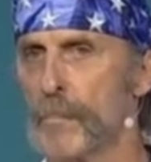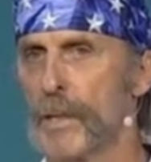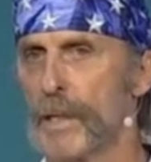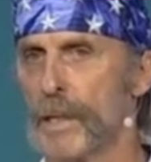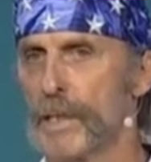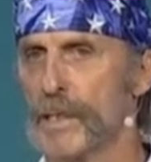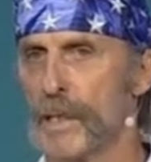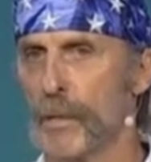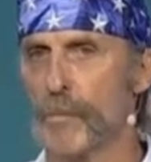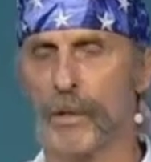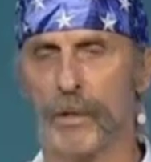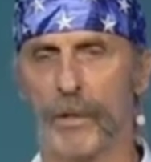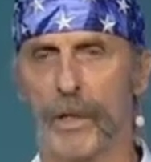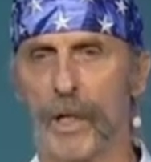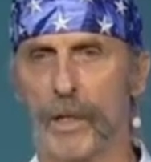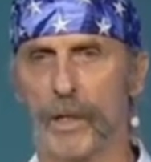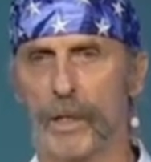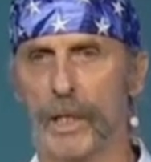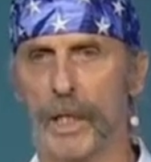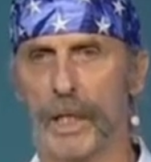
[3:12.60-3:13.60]
But somewhere
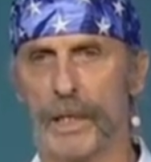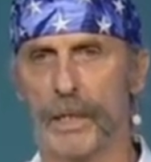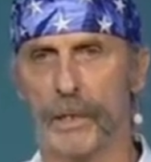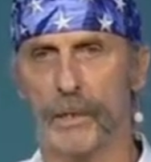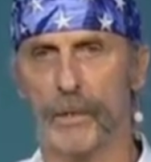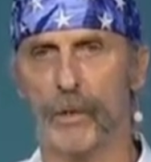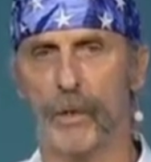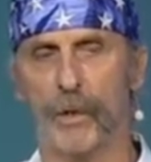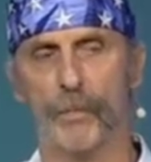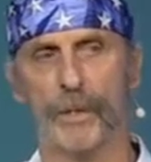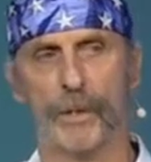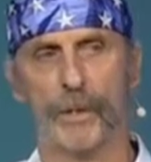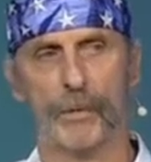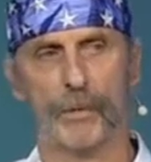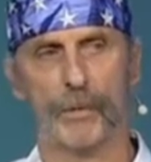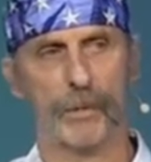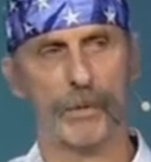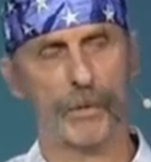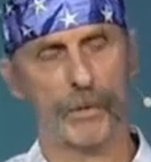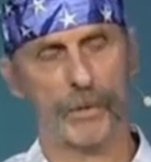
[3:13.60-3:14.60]
along the line, he had told me
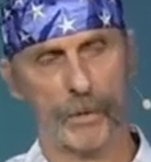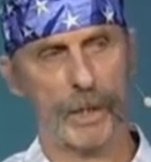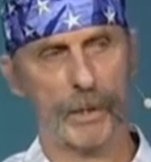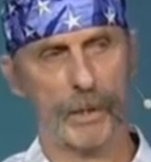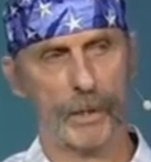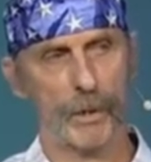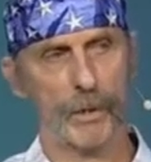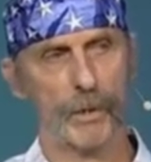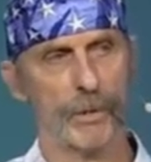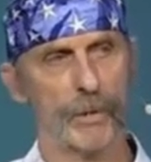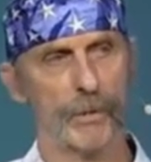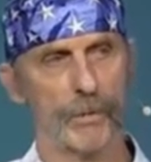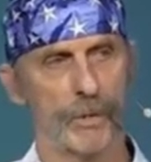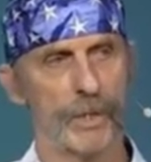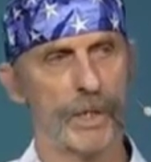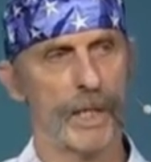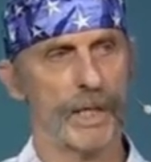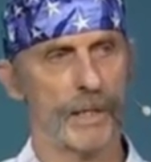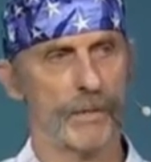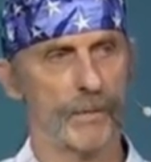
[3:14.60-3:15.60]
there was, I'd heard there
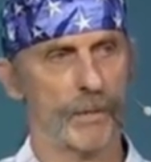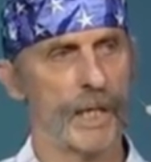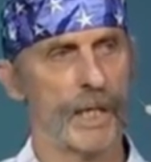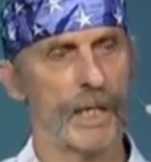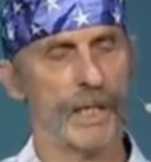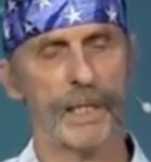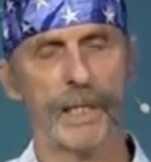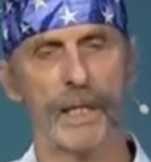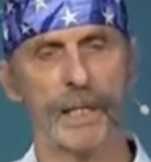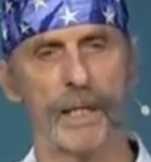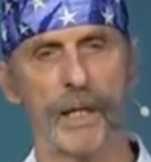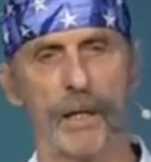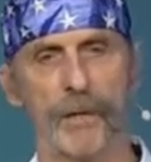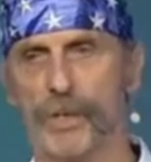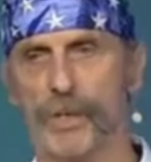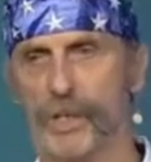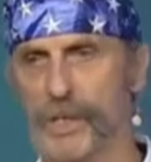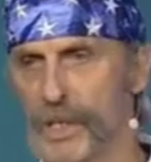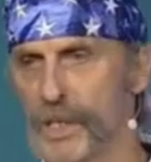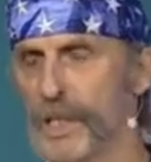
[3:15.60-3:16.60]
was, ni- there was
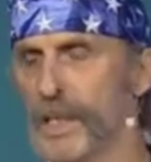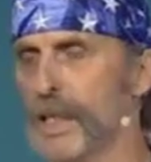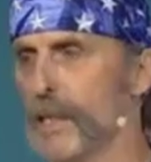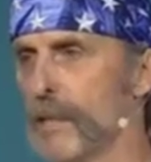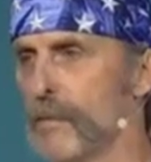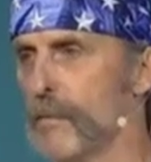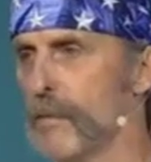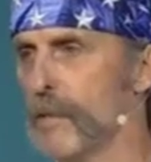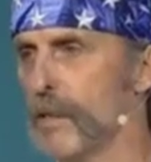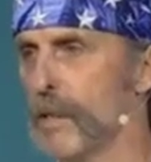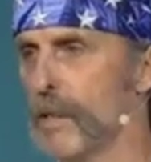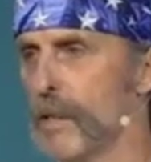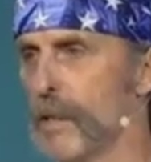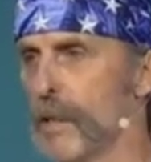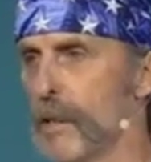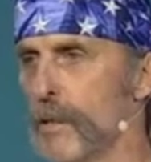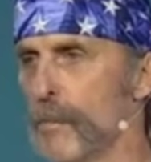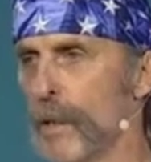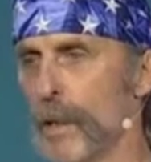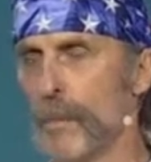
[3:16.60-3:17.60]
$99 a sleeve.
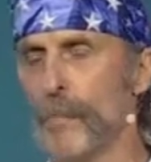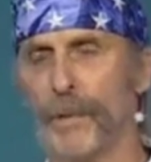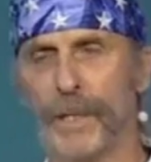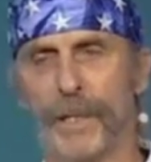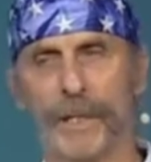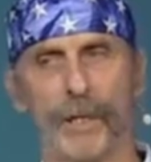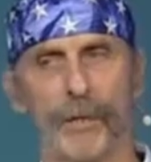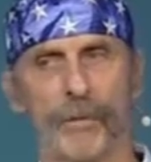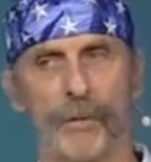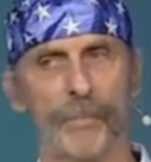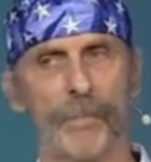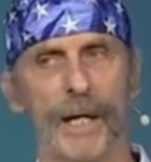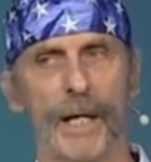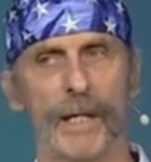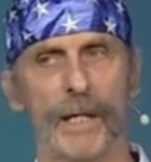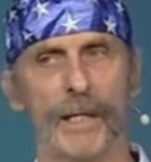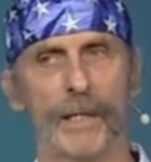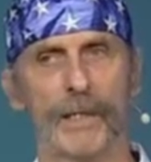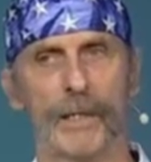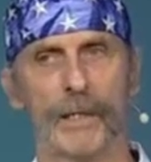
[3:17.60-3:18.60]
Well, I'm pretty good with
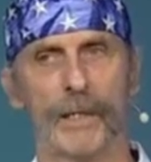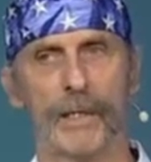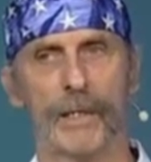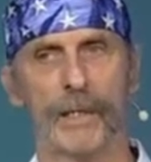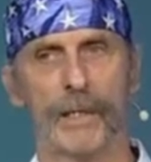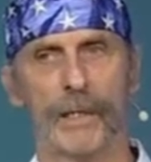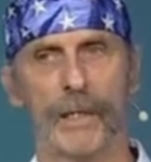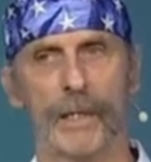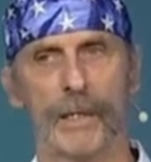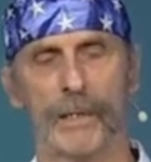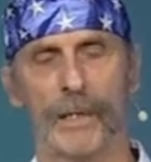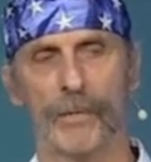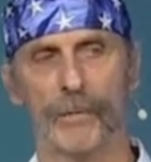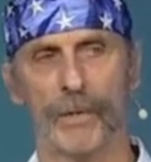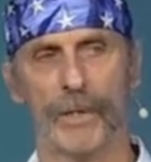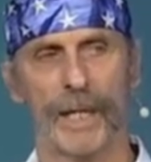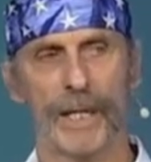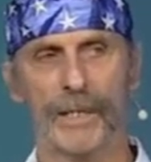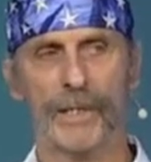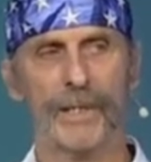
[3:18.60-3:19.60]
math. I said,
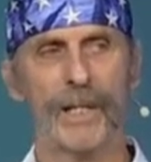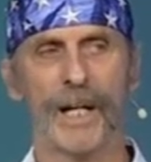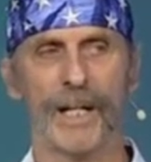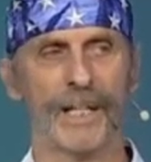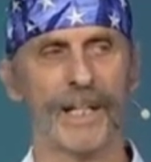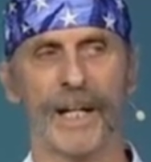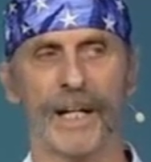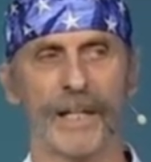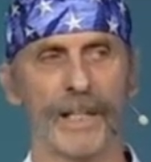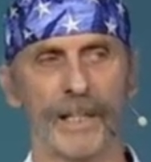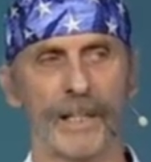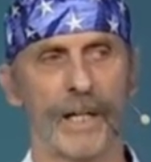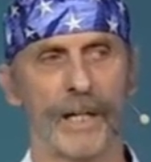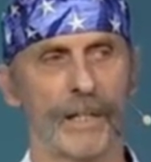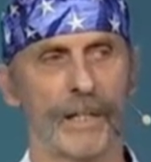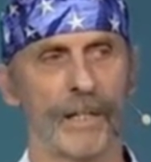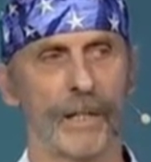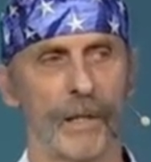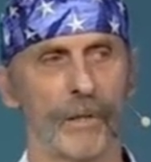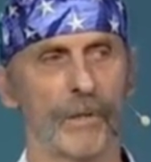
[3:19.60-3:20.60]
well, that's not
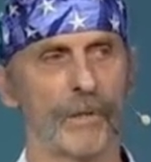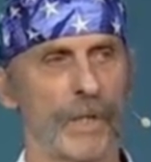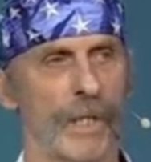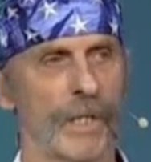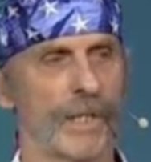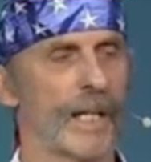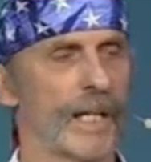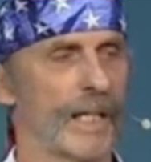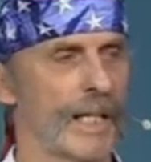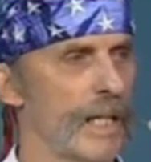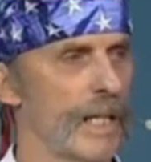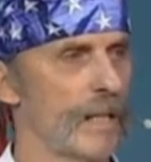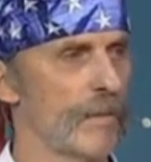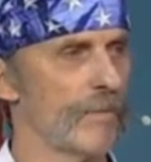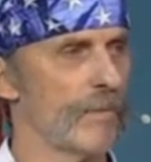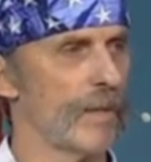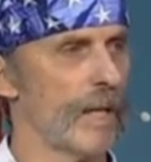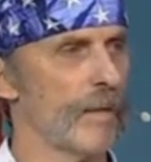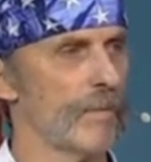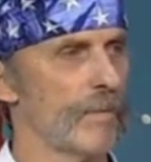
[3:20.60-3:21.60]
$99. That's like
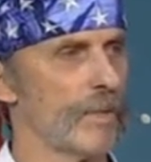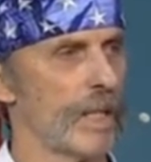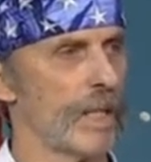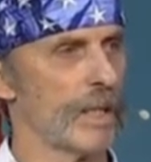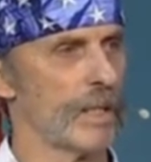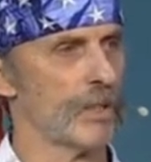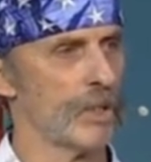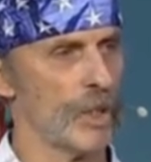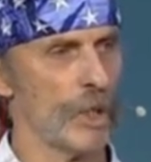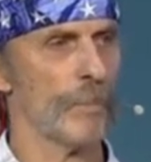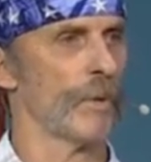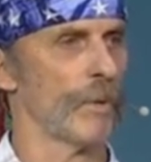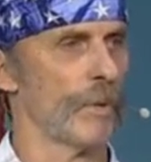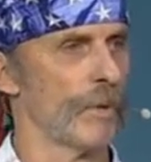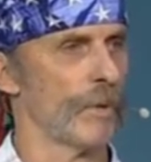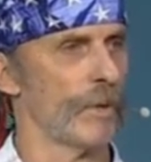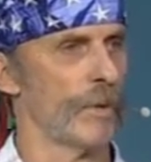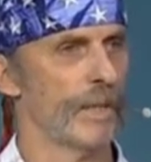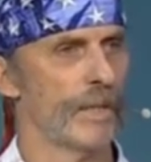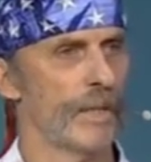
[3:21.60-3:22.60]
85. It's like
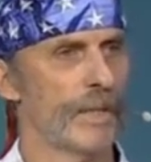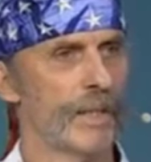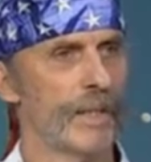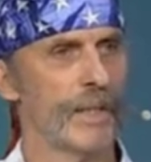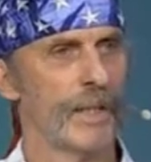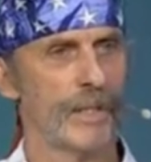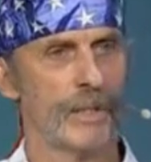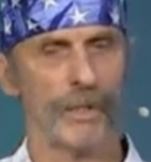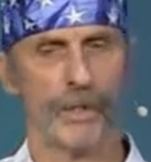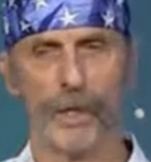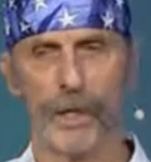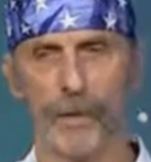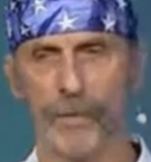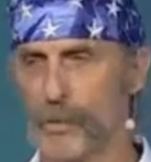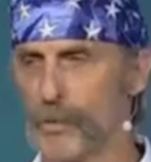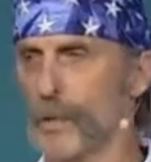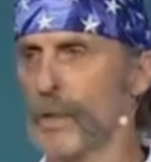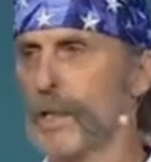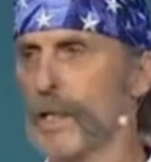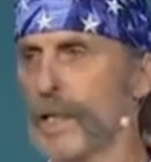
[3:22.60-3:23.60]
cheaper. And so I
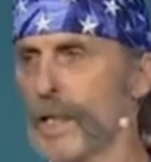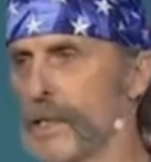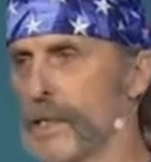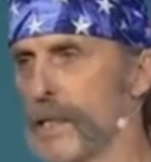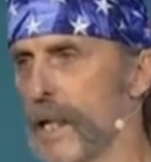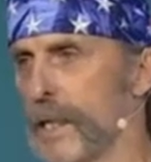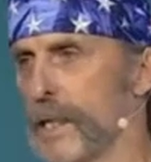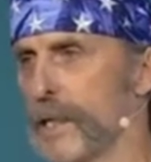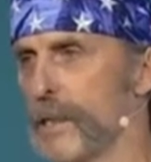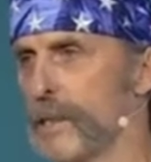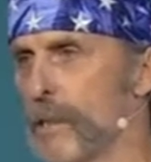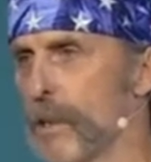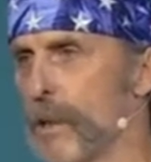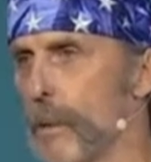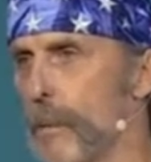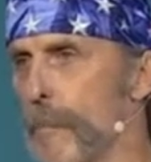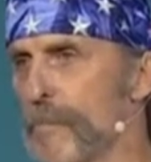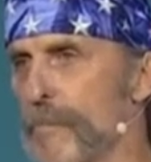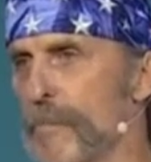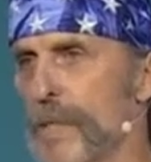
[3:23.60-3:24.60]
was really excited.
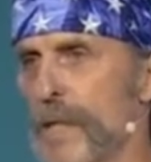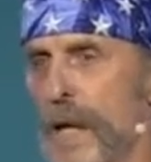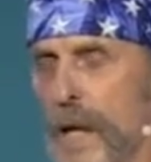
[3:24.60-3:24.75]
So